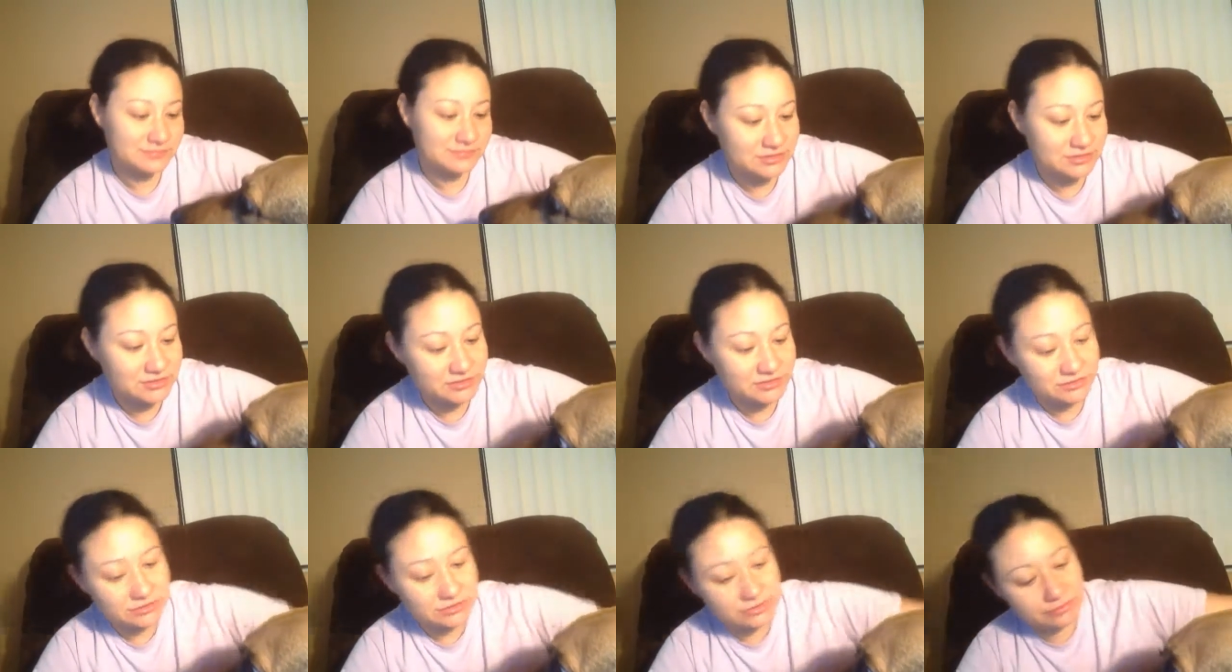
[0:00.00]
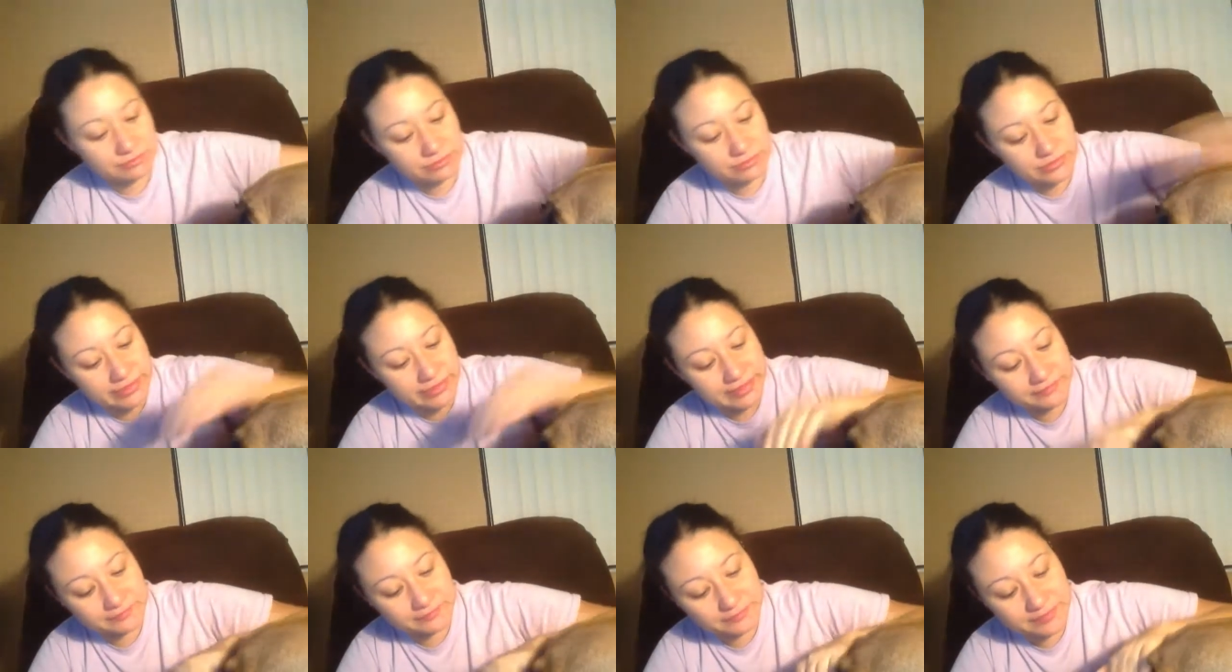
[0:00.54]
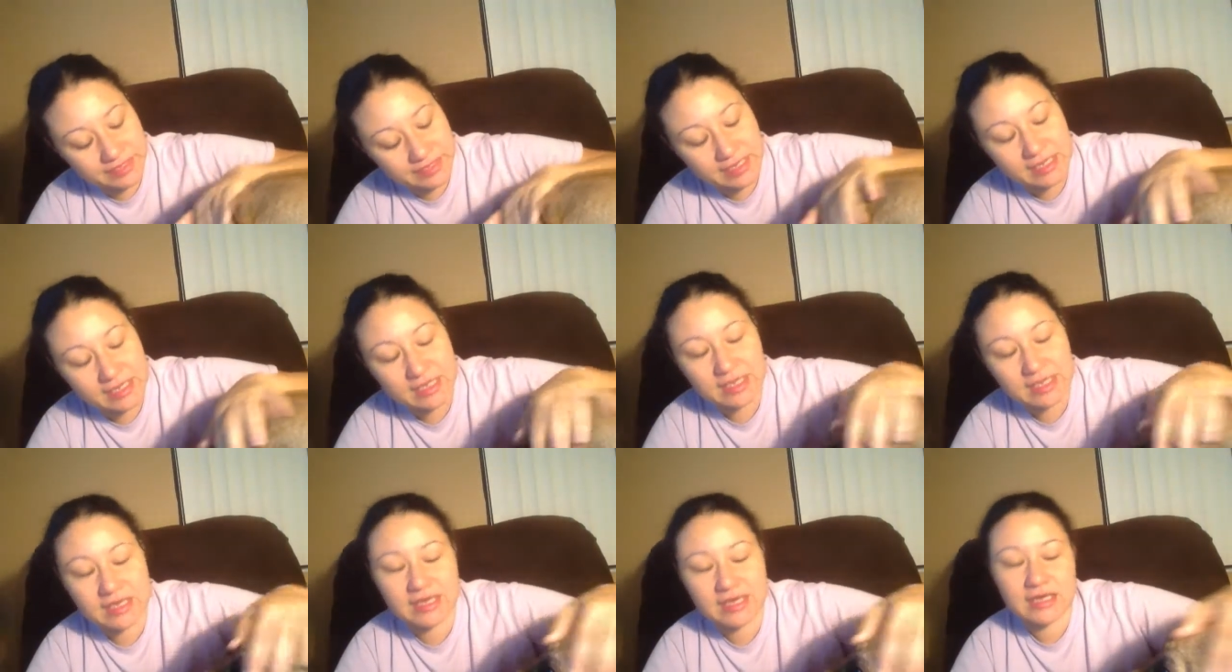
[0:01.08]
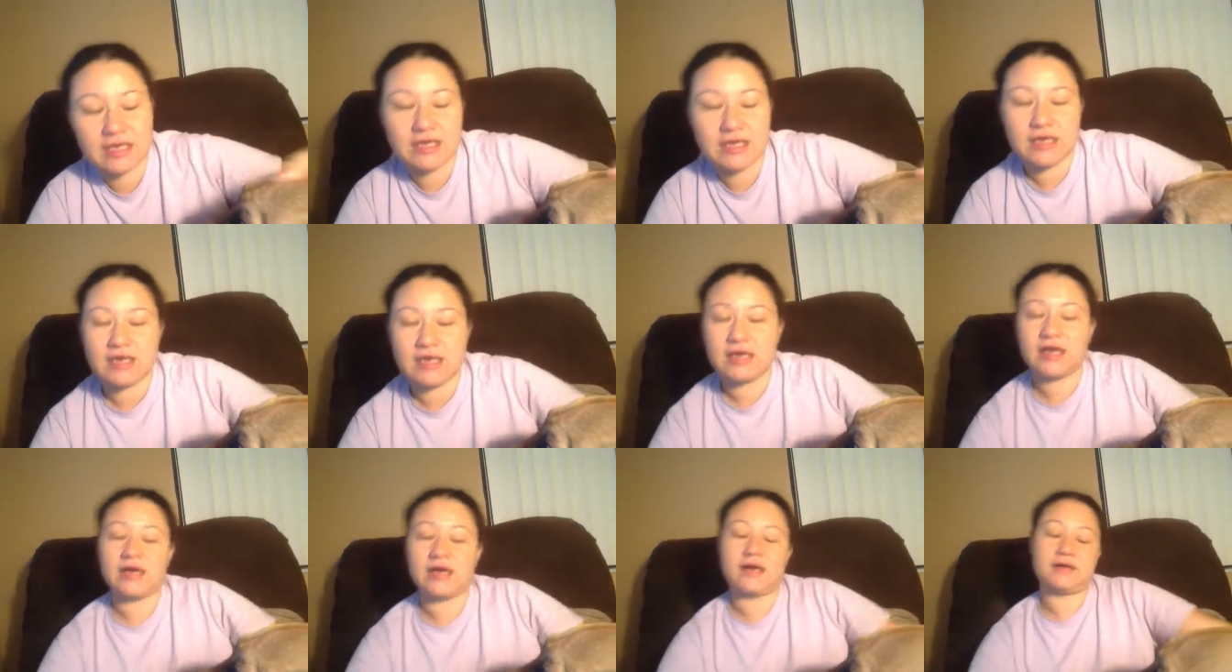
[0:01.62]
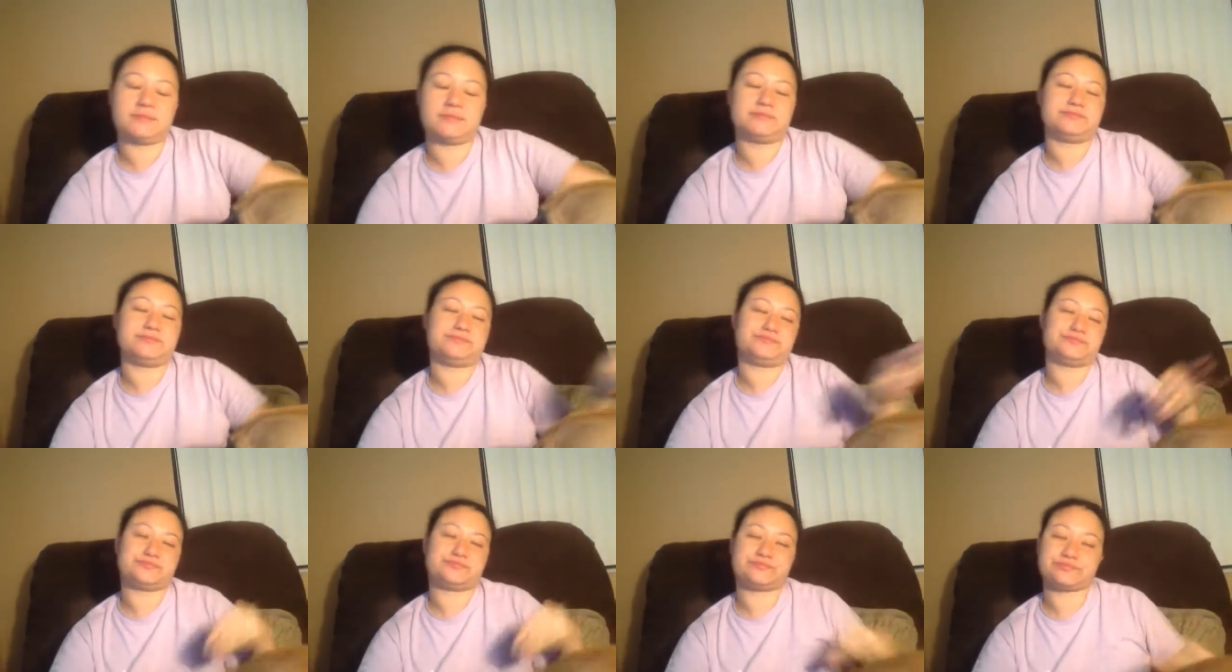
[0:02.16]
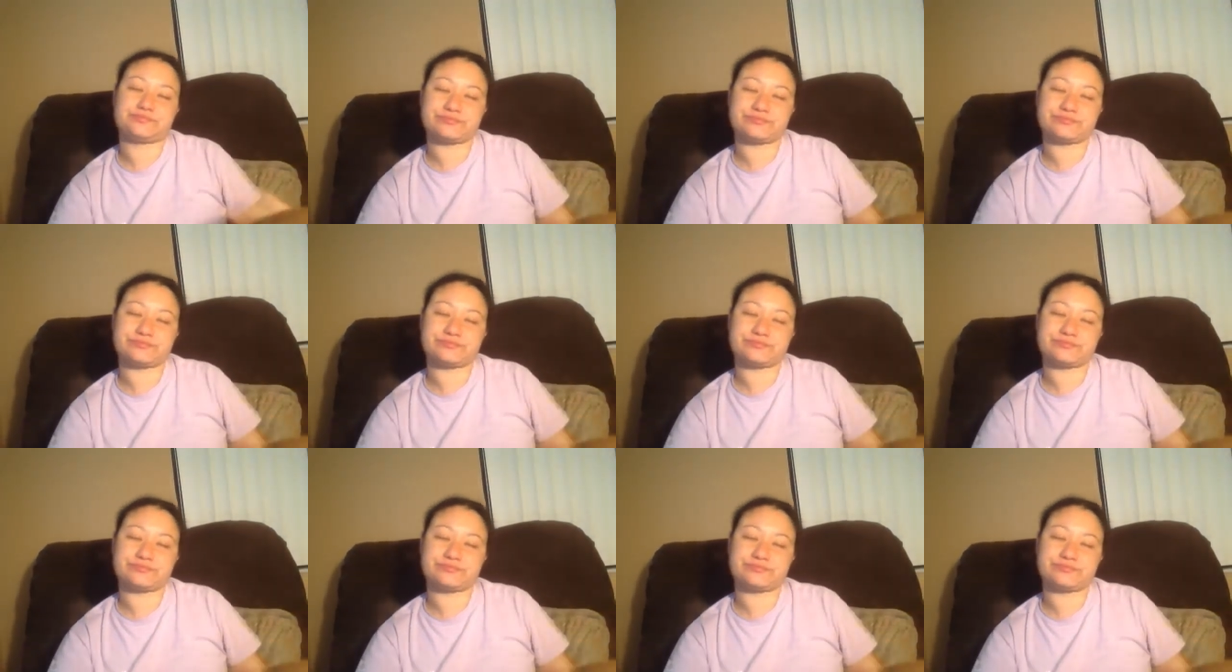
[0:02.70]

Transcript: He's a good boy. Um,